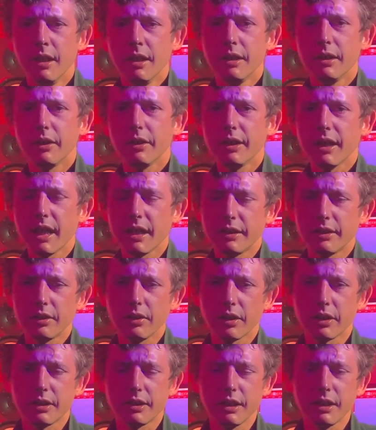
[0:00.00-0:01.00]
You know, you had,
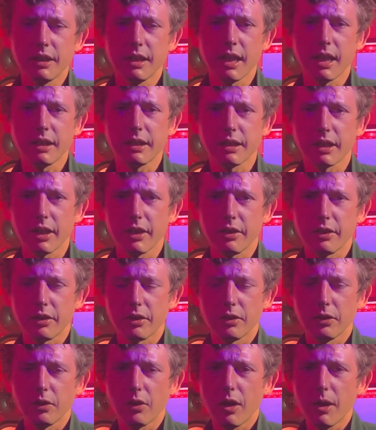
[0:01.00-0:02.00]
like I said, you had to go to
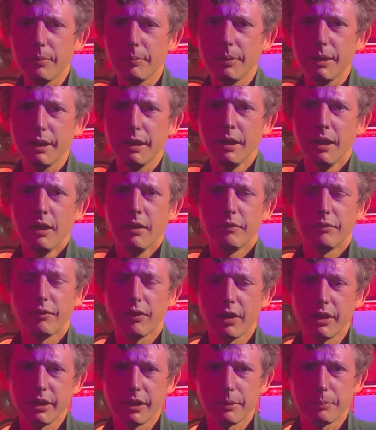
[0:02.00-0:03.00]
the library,
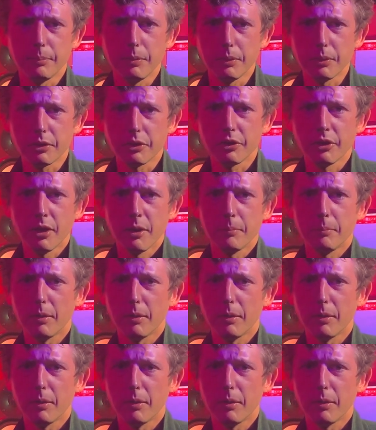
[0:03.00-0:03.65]
find the books,